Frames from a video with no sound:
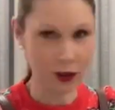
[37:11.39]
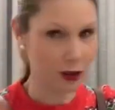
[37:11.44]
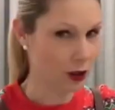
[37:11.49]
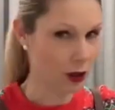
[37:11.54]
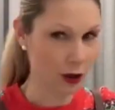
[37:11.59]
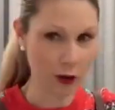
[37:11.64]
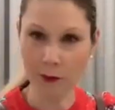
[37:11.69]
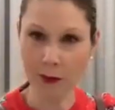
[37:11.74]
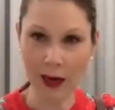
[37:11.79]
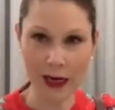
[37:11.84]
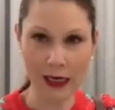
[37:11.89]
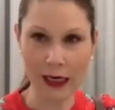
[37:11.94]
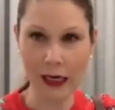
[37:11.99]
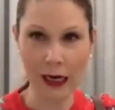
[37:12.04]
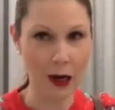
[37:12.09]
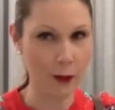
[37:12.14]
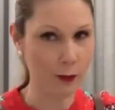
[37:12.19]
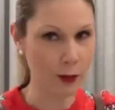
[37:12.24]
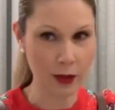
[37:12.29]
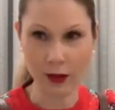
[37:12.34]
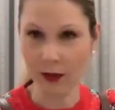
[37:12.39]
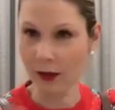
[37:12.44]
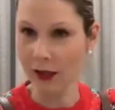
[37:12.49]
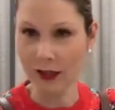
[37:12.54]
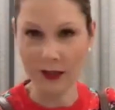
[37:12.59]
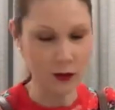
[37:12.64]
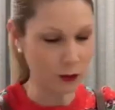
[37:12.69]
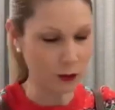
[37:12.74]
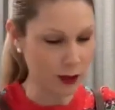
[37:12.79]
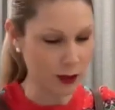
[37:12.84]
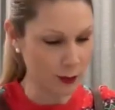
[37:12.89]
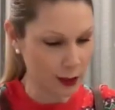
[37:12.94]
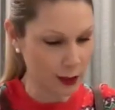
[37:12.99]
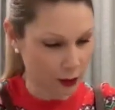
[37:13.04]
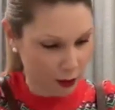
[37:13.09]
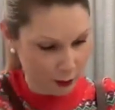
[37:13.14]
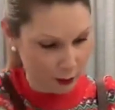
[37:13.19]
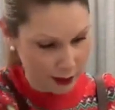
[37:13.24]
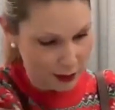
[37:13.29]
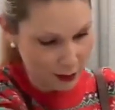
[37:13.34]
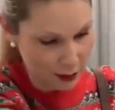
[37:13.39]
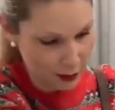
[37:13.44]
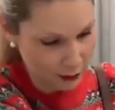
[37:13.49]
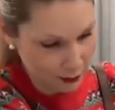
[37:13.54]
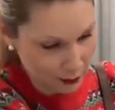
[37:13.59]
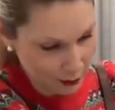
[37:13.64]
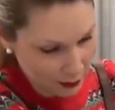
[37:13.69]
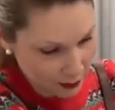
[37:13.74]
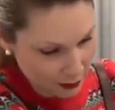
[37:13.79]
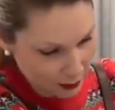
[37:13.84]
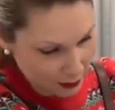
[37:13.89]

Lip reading: go and make a cuppa, it's already going to be done